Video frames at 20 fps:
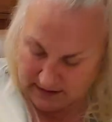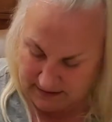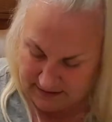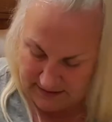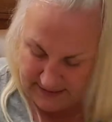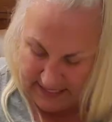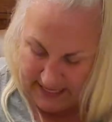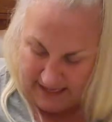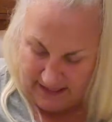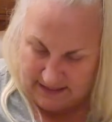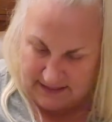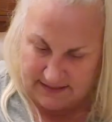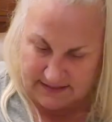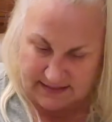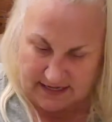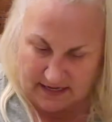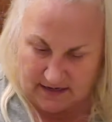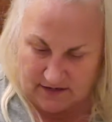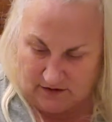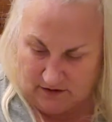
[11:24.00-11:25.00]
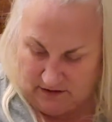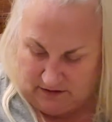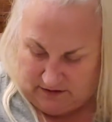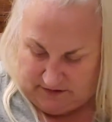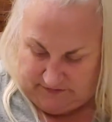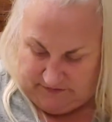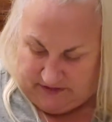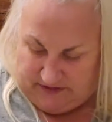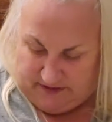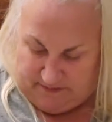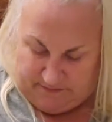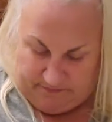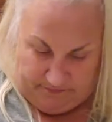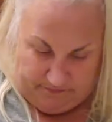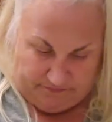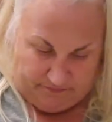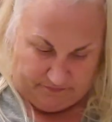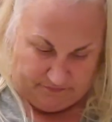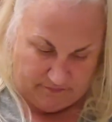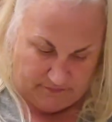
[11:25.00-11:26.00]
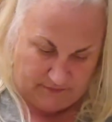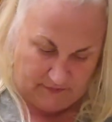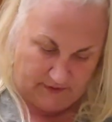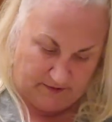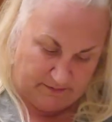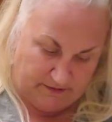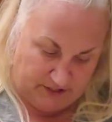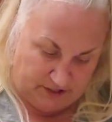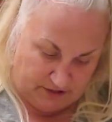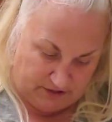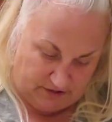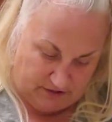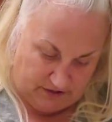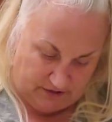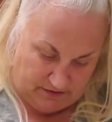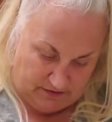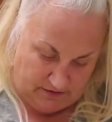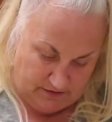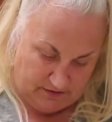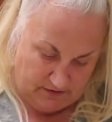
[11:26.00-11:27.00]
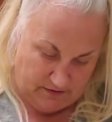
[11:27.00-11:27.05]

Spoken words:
That is on all of them. Let me show you.